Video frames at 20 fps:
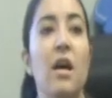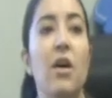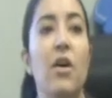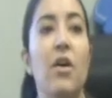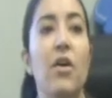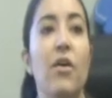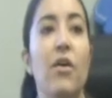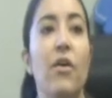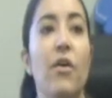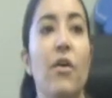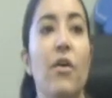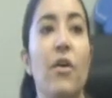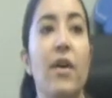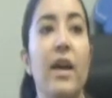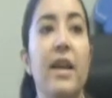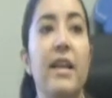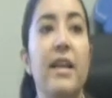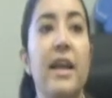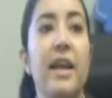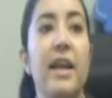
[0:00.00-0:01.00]

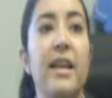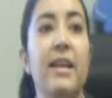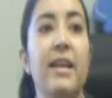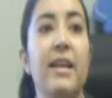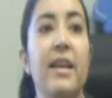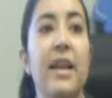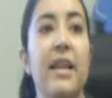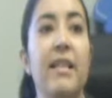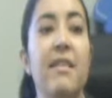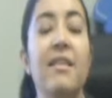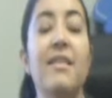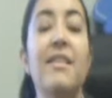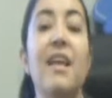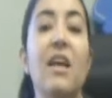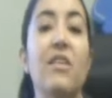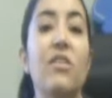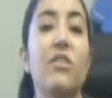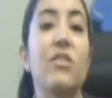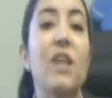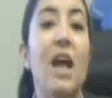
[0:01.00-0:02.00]
and this
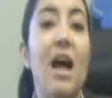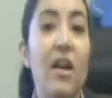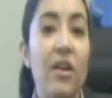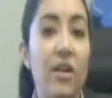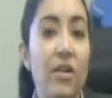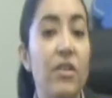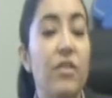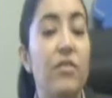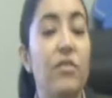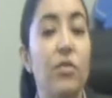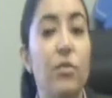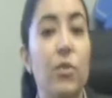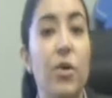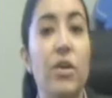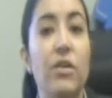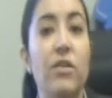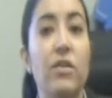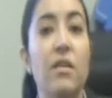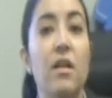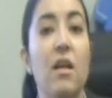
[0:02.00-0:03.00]
has direct
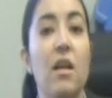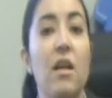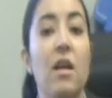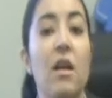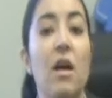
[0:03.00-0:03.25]
influence